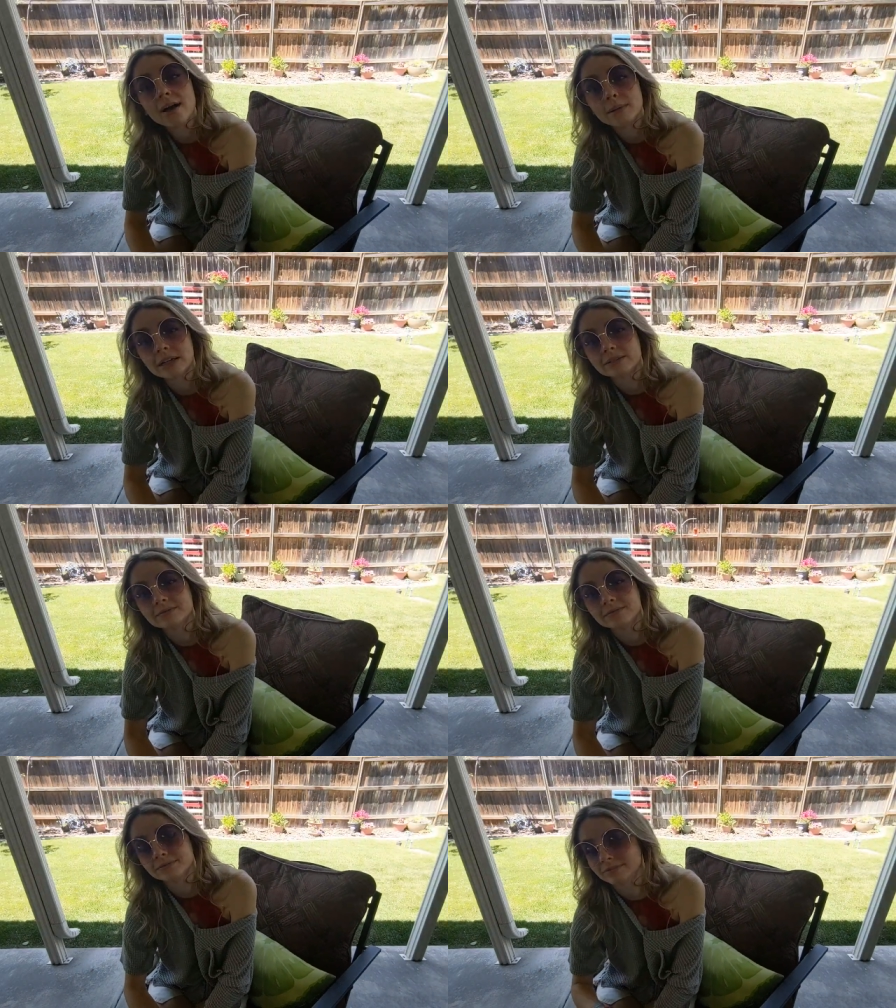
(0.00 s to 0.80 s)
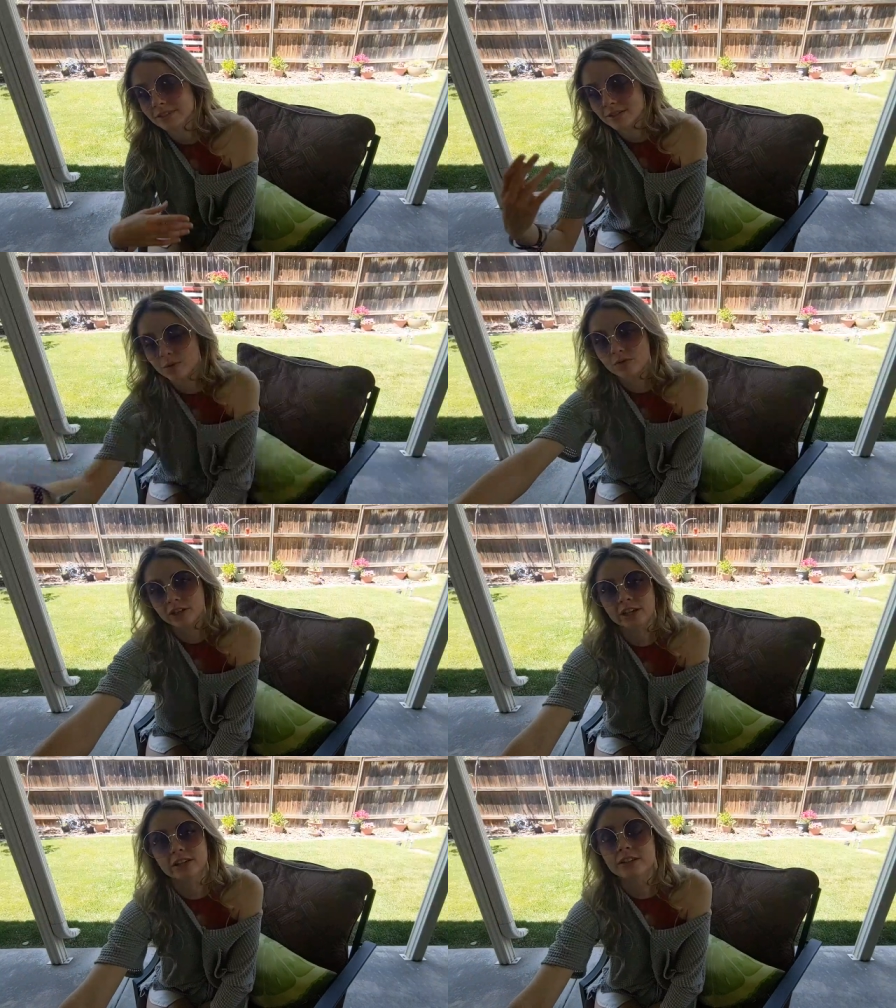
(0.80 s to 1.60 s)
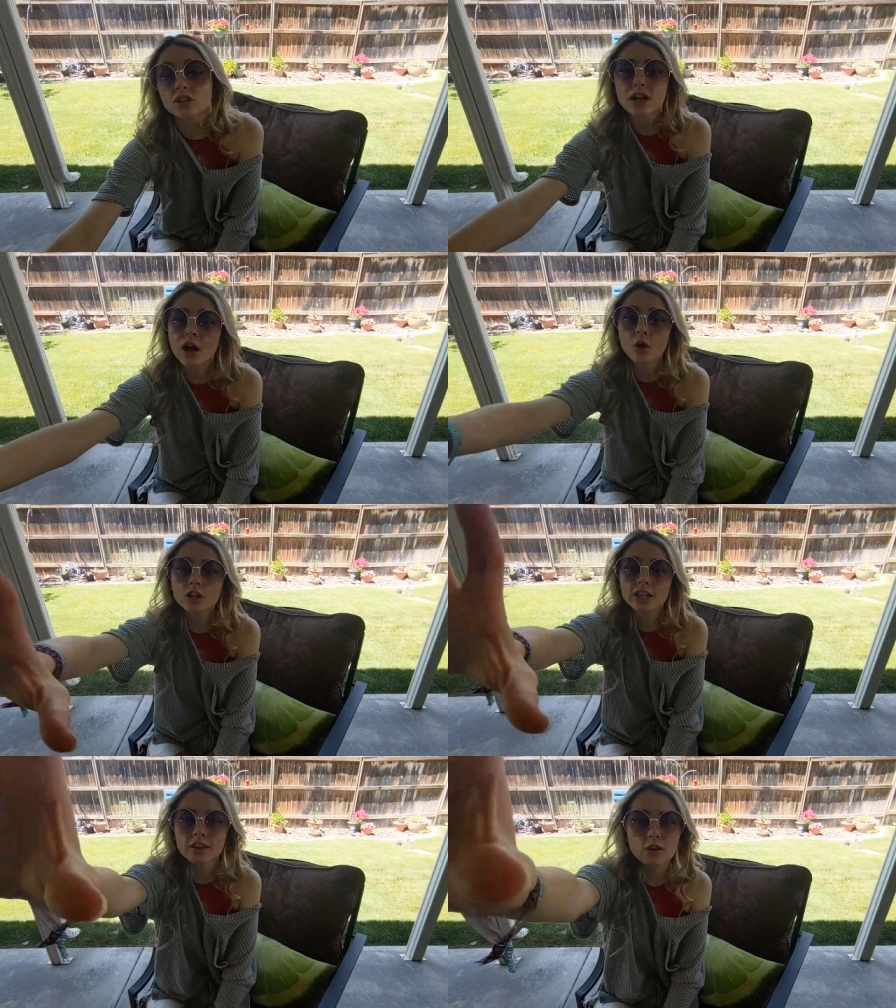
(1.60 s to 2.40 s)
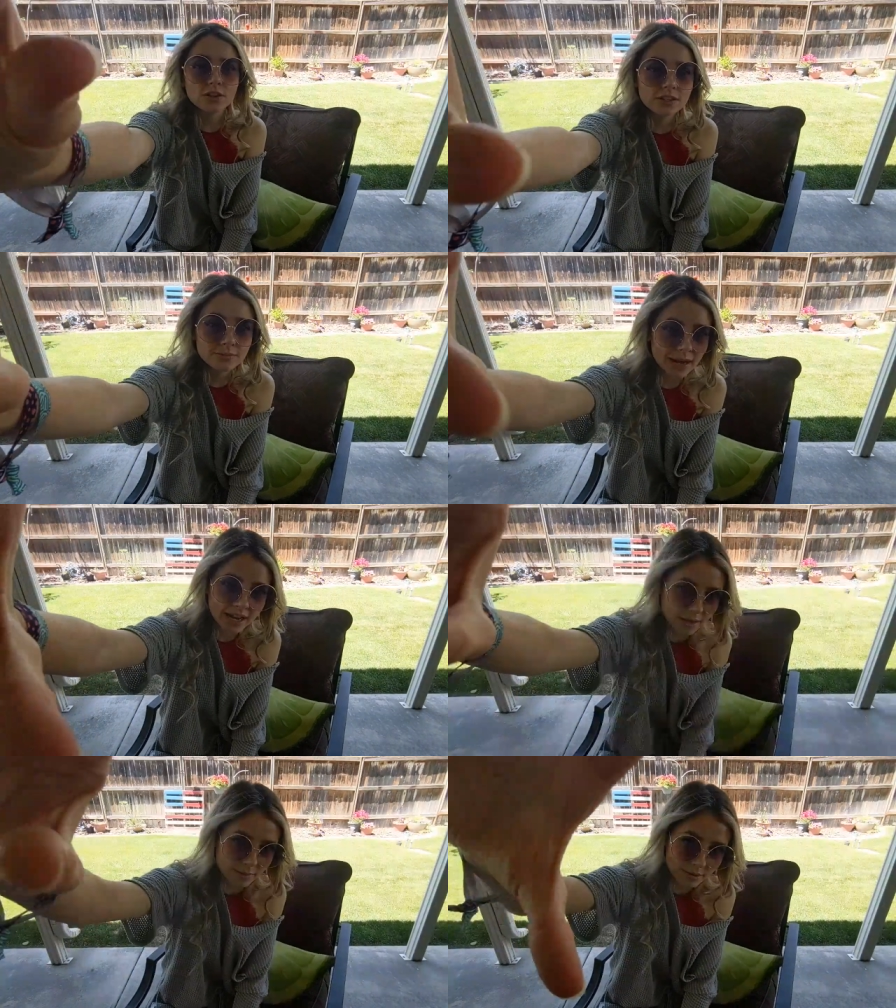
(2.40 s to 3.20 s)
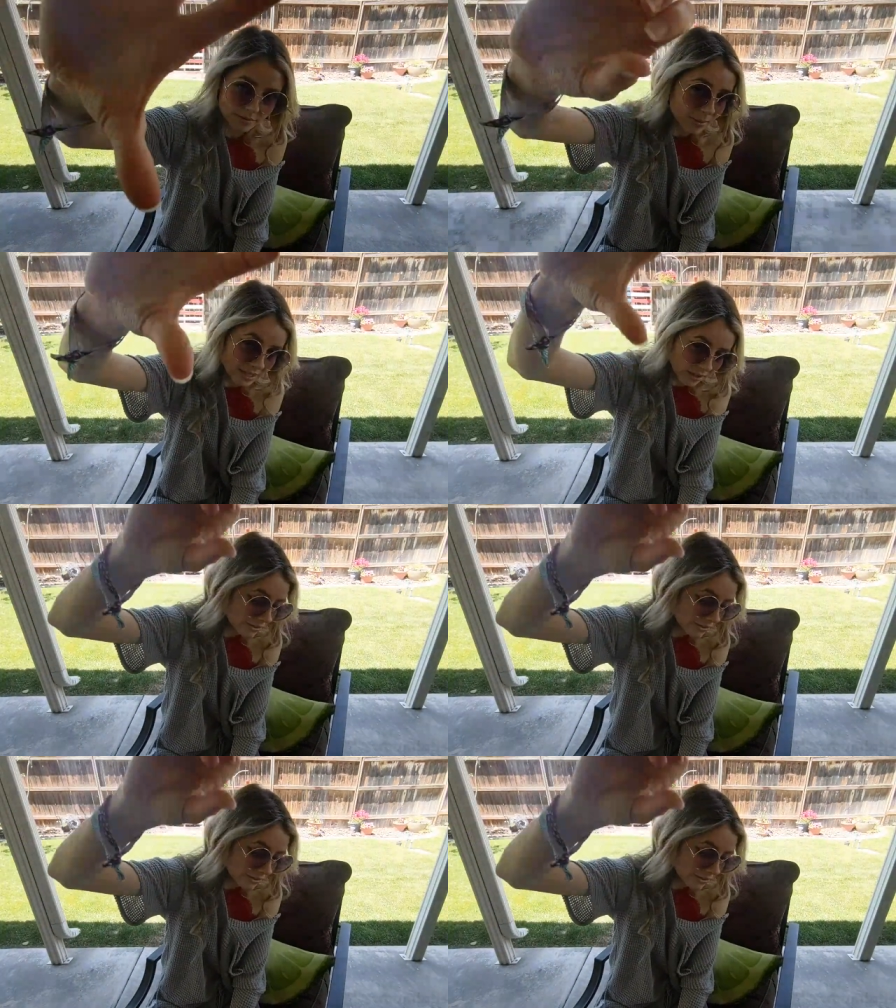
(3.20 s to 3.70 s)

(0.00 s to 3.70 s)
emma is over here she's not holding it though this is my my, my